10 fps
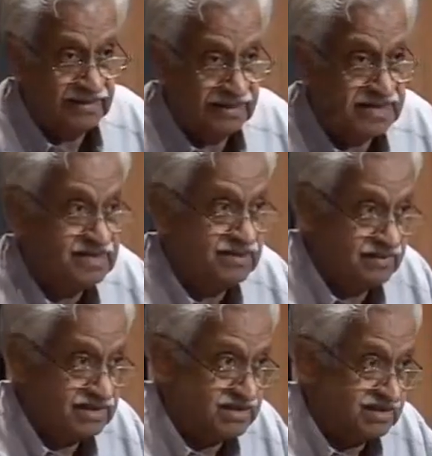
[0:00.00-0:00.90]
a
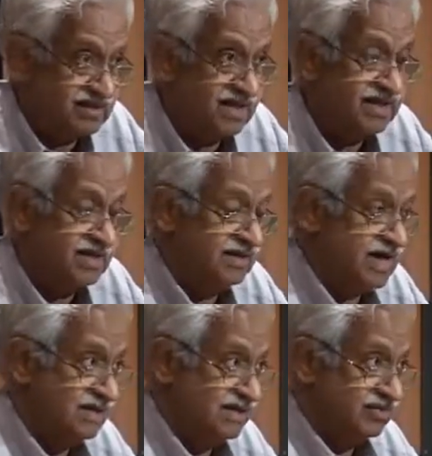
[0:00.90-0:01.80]
country which suddenly
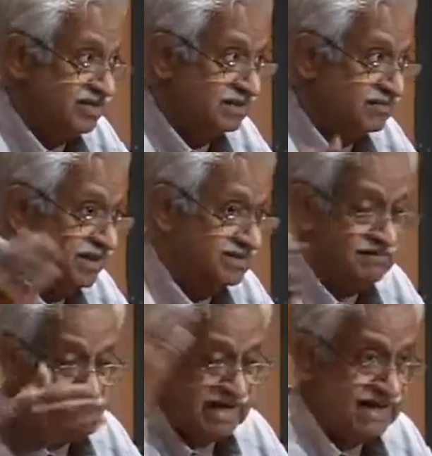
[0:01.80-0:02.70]
can't do that by
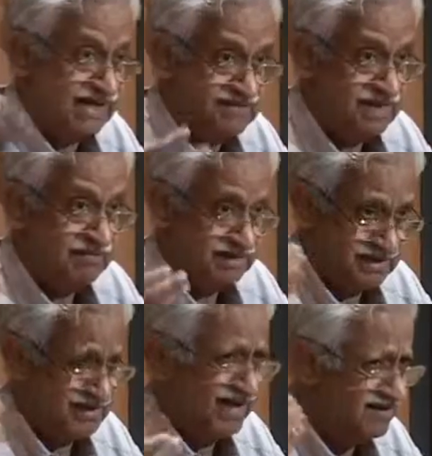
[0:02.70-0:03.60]
some clandestine
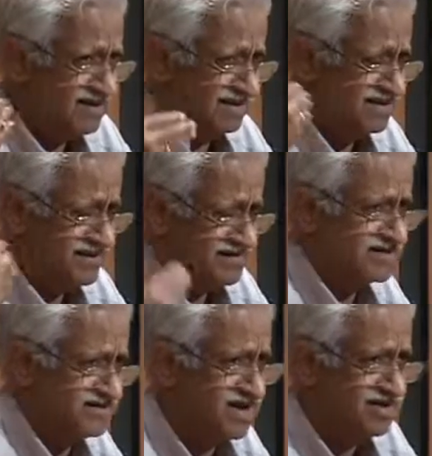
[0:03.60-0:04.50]
method. They have
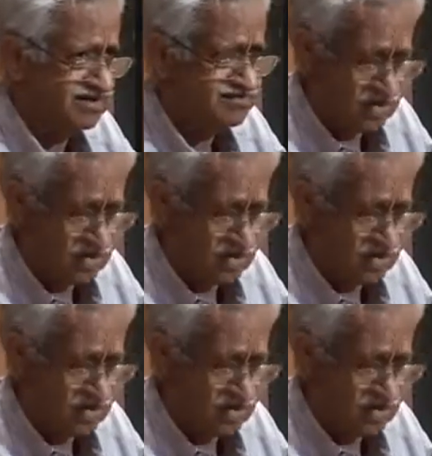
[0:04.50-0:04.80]
a strong